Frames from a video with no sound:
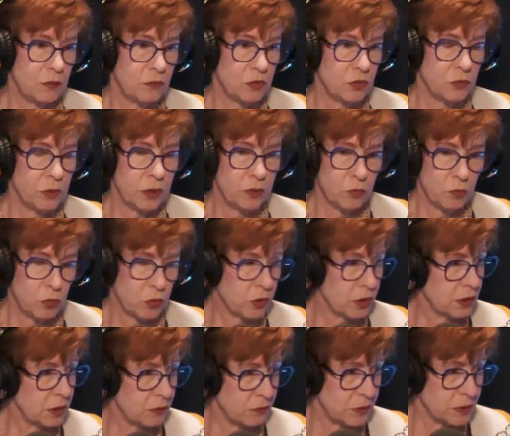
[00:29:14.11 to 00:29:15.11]
were doing
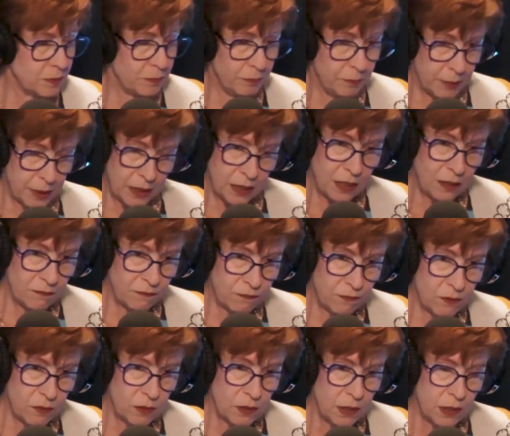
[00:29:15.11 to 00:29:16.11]
work that was
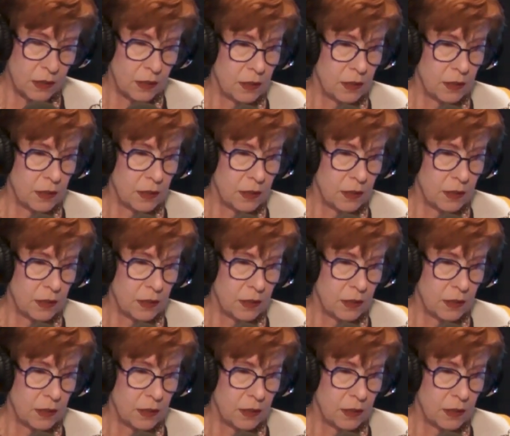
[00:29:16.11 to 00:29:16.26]
meaningful,